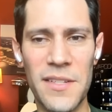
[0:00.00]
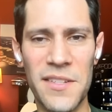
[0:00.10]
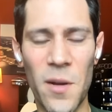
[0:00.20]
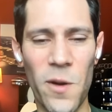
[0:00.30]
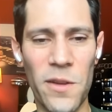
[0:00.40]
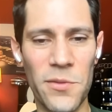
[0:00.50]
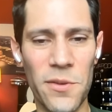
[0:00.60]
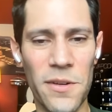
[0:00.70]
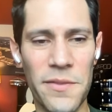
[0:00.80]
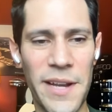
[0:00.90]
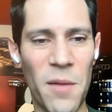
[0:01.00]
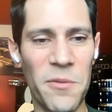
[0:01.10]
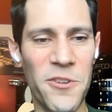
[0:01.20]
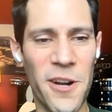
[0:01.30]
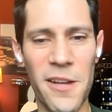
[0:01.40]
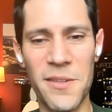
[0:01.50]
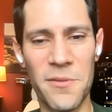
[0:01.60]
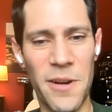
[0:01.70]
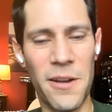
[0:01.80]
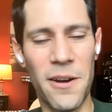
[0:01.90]
in some ways sort of an albatross
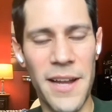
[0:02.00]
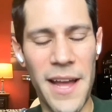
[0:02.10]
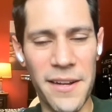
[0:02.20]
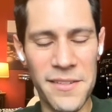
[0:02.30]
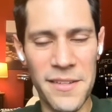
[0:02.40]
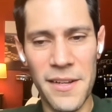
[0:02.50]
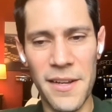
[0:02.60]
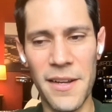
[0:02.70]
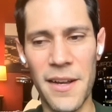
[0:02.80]
around our necks.